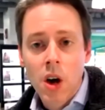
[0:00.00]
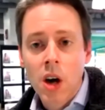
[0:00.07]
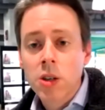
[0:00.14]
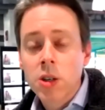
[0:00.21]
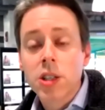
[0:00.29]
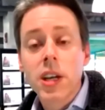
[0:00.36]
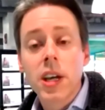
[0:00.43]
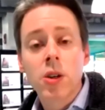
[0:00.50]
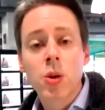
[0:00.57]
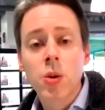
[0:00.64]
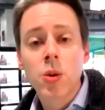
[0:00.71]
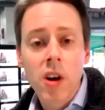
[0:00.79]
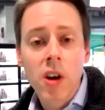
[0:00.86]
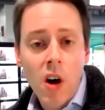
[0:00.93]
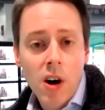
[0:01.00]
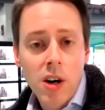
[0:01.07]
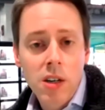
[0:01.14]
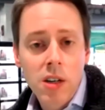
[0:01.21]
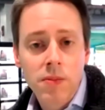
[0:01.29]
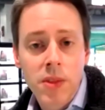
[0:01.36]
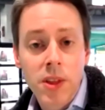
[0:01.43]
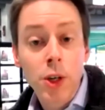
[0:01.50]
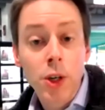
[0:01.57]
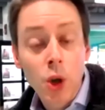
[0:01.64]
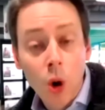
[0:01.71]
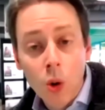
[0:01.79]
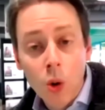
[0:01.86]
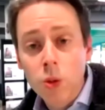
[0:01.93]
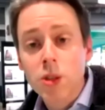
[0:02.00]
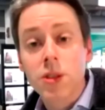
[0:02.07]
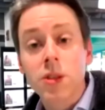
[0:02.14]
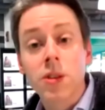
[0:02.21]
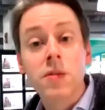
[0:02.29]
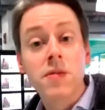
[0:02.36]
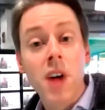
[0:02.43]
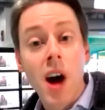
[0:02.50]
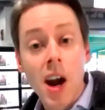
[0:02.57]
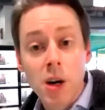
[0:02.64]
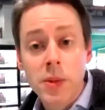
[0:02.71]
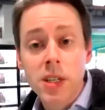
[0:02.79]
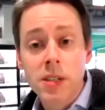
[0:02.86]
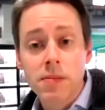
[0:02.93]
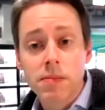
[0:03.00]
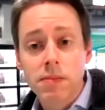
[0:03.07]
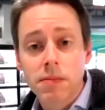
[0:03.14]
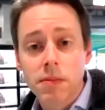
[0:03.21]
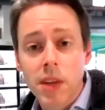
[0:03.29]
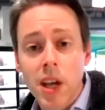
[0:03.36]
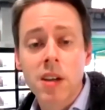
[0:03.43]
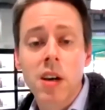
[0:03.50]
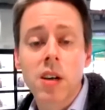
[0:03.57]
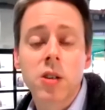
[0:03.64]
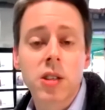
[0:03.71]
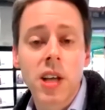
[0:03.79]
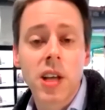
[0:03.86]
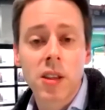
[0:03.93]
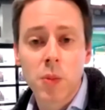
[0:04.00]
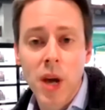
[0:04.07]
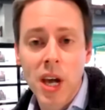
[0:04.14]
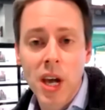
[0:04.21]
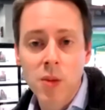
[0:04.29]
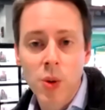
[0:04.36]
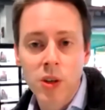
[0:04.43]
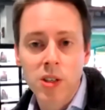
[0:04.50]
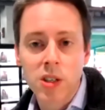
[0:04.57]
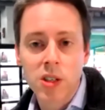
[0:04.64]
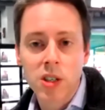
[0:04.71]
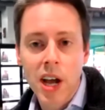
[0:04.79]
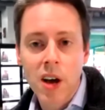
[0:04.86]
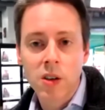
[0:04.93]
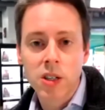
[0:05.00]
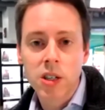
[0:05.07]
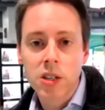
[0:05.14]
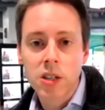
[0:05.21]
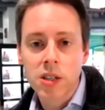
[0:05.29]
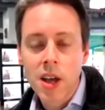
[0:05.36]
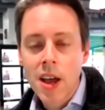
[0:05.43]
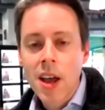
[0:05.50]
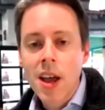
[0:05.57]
understand who they are, their goals, their environment, and understand their pain points and challenges.